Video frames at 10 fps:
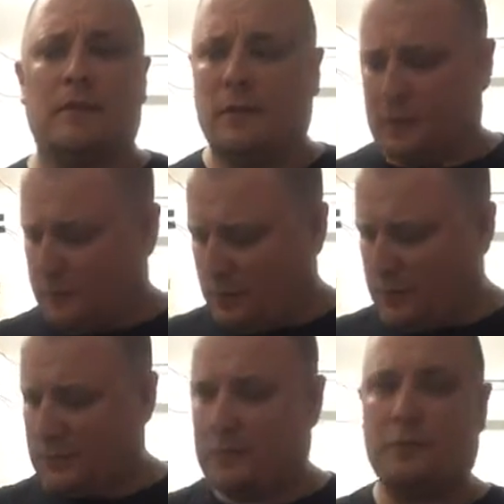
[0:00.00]
Now the
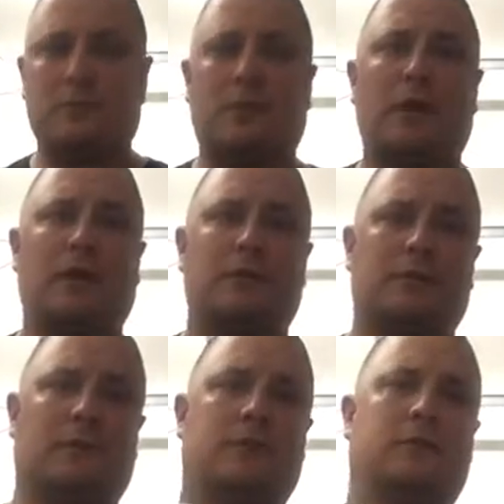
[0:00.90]
fire extinguisher I have
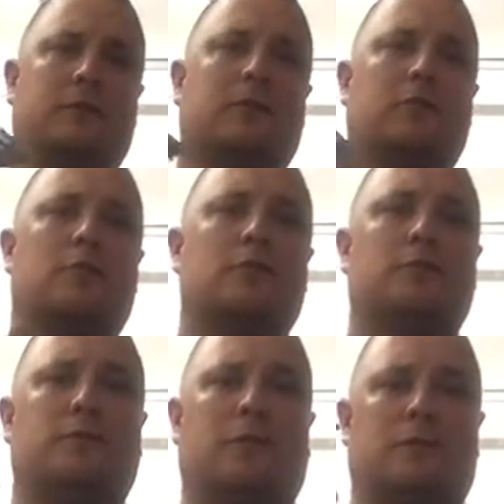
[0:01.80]
is a
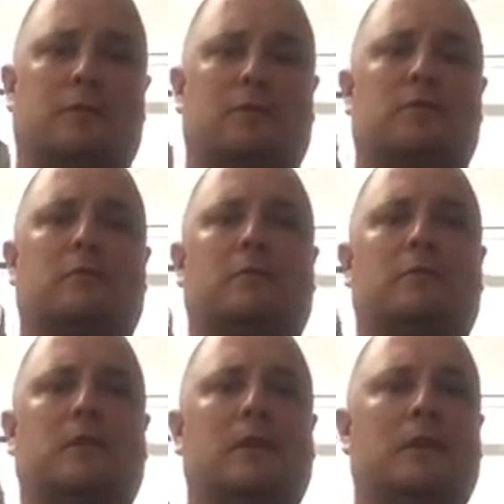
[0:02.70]
commercial fire extinguisher.
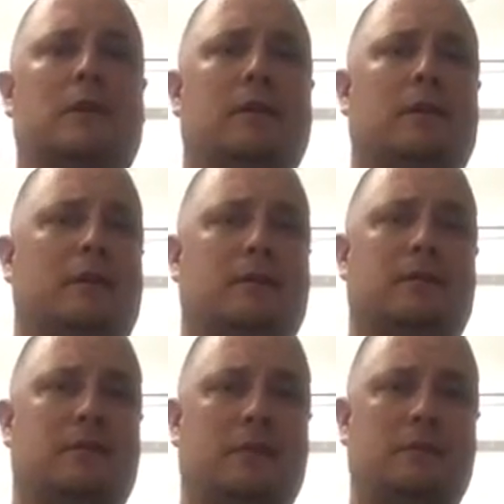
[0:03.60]
It's
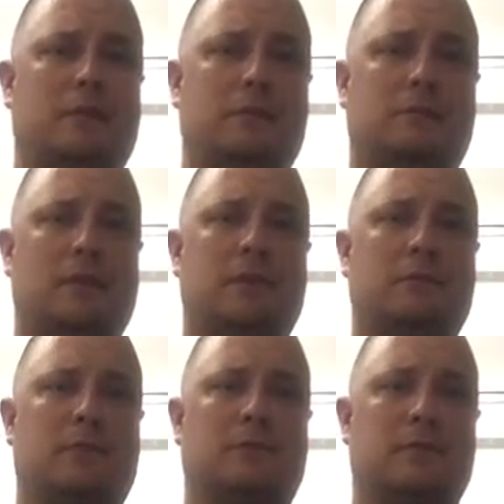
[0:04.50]
the same thing you'll
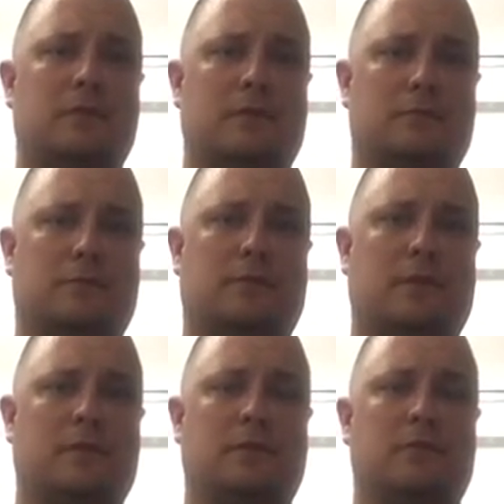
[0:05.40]
find with a residential
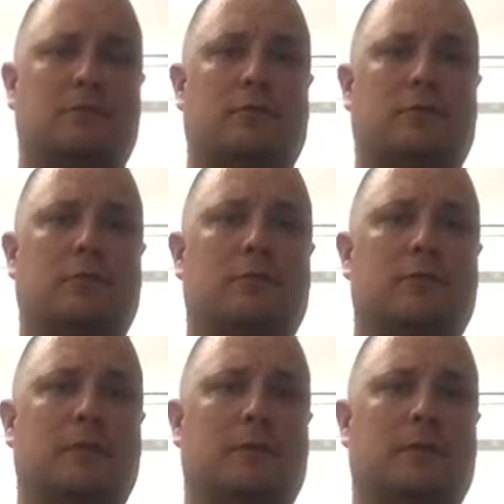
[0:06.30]
fire extinguisher from
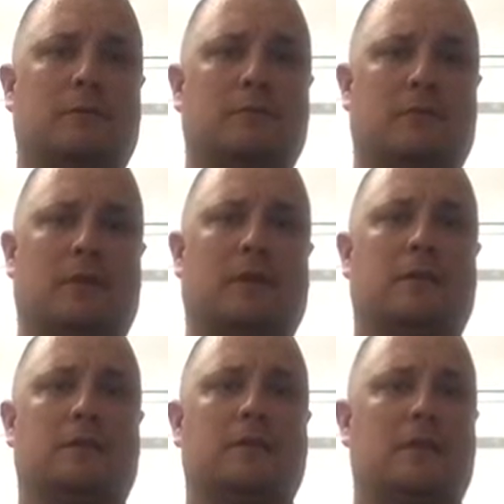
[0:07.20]
Home Depot. It
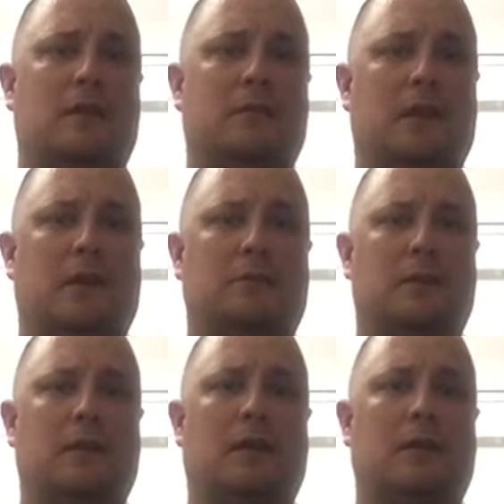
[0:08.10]
has the same
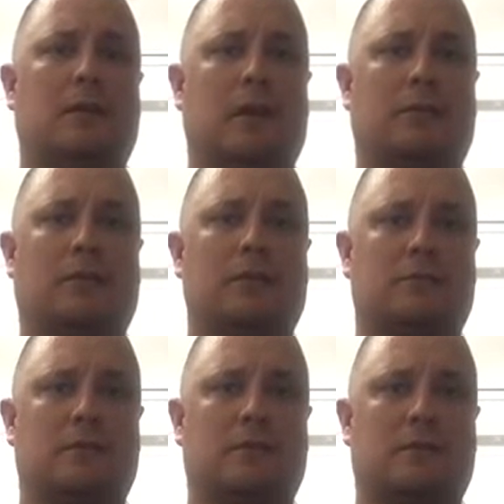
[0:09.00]
anatomy and it operates
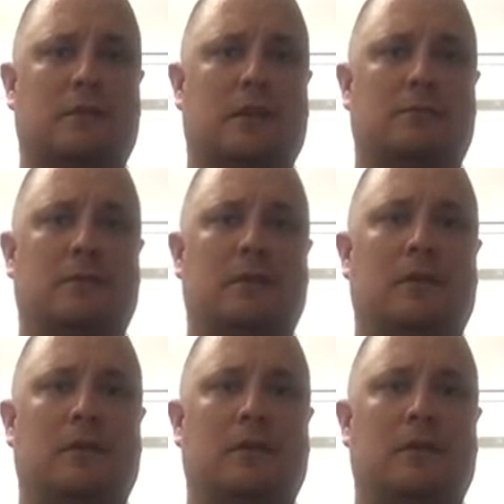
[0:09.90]
just the same.